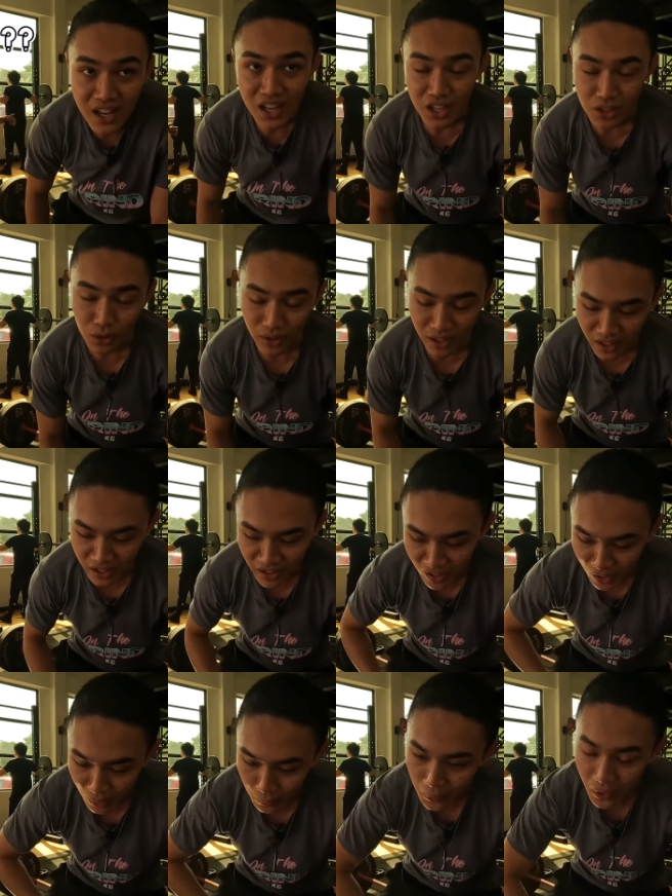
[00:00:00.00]
so that they can
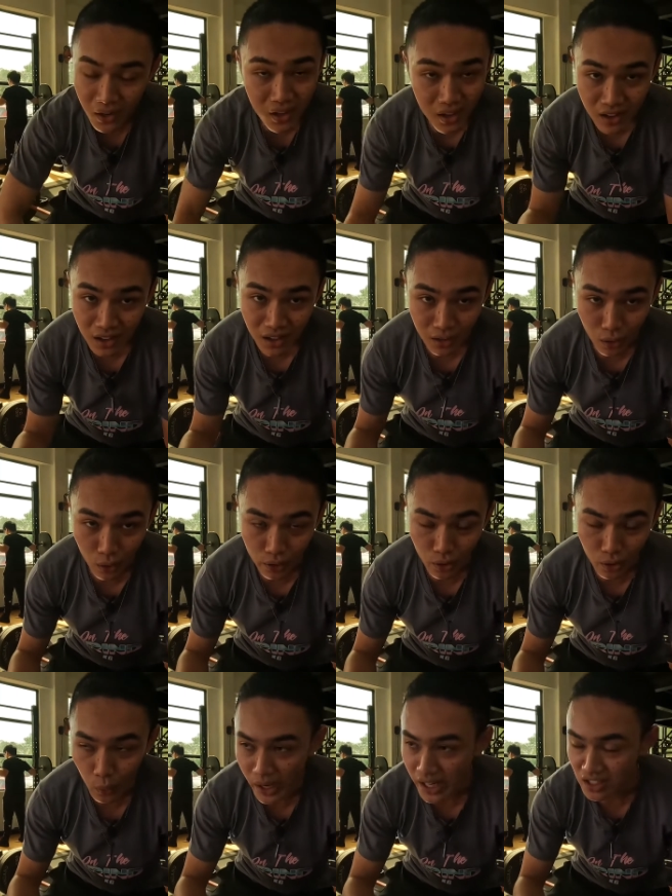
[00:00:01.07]
help load your
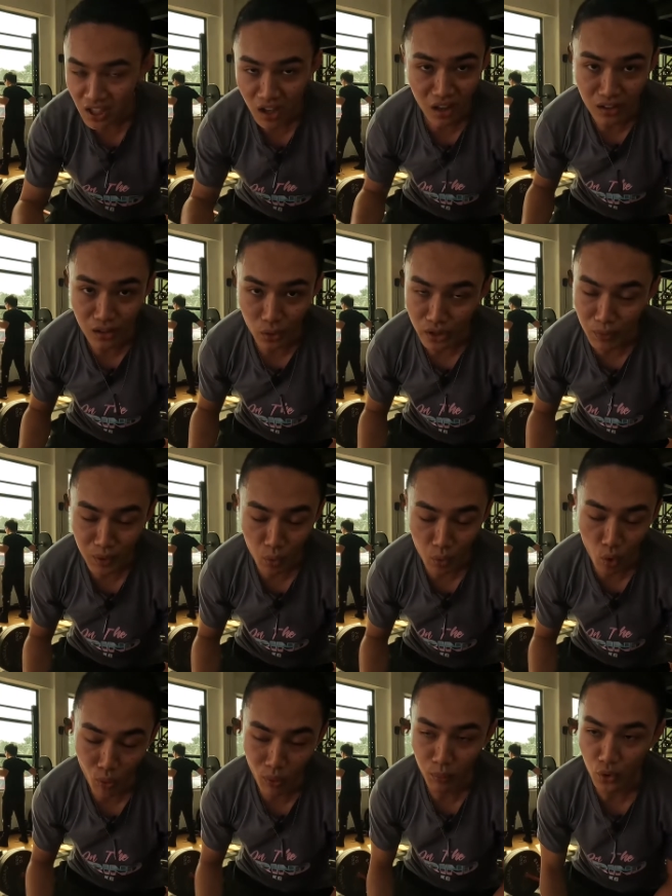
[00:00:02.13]
weights, unload them in the
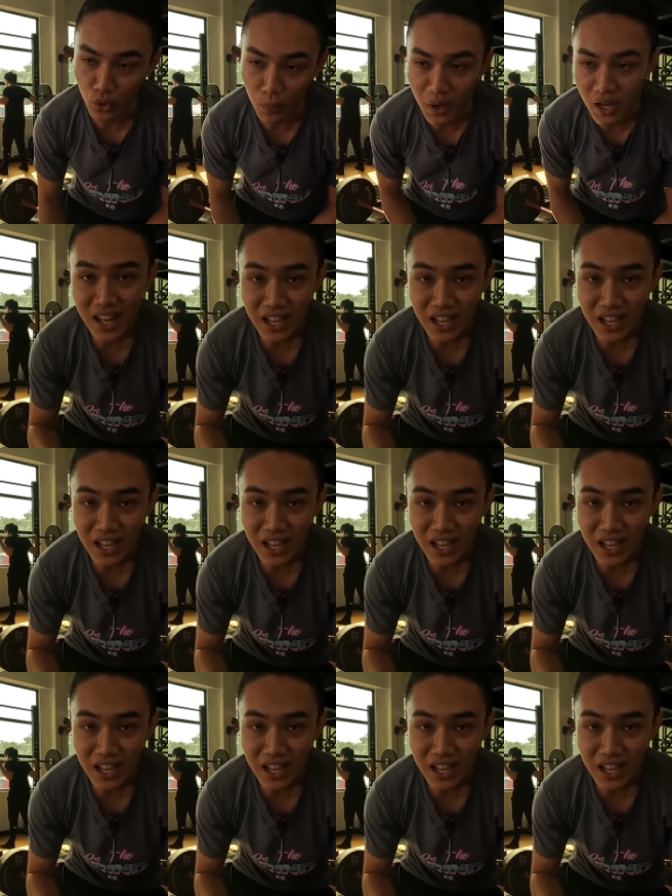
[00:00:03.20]
warm-up room,